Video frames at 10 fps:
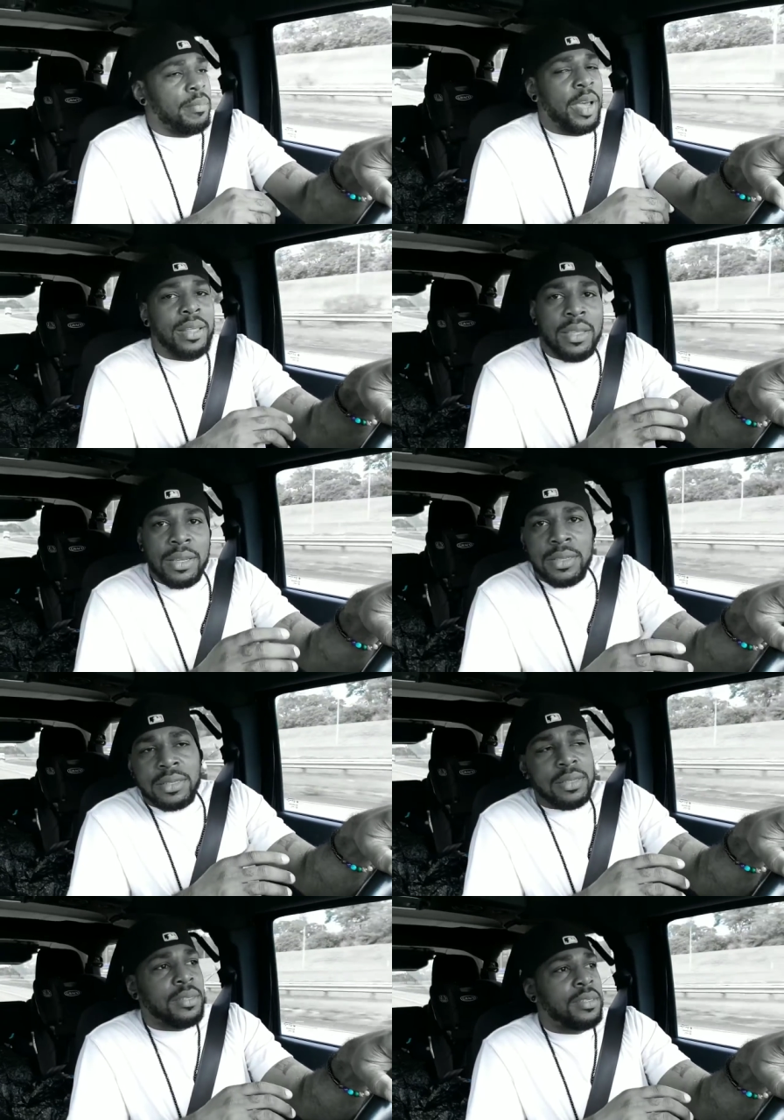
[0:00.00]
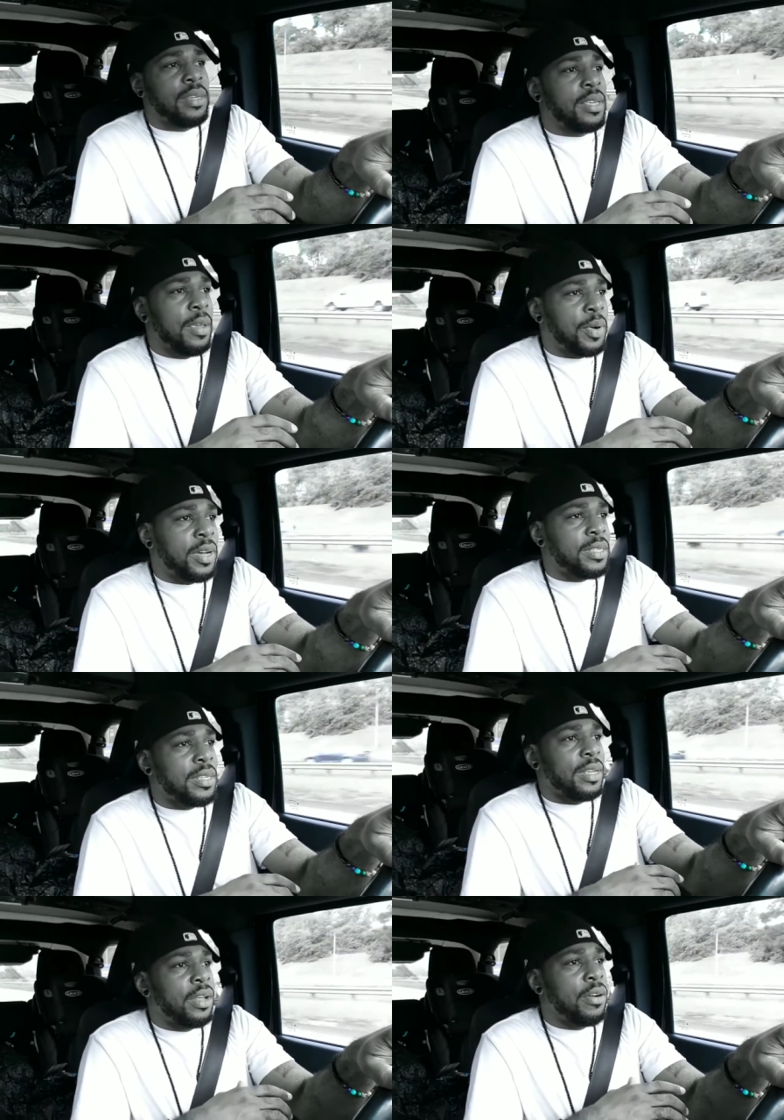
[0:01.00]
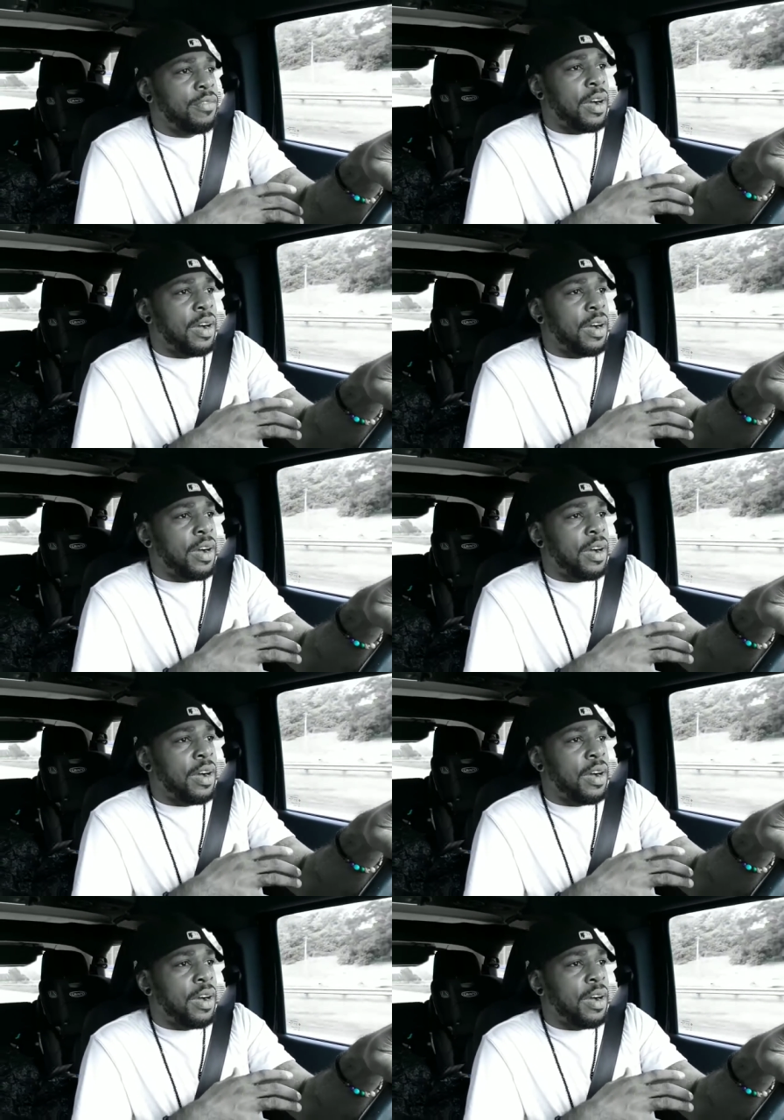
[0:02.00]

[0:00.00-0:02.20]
methods to keep us in low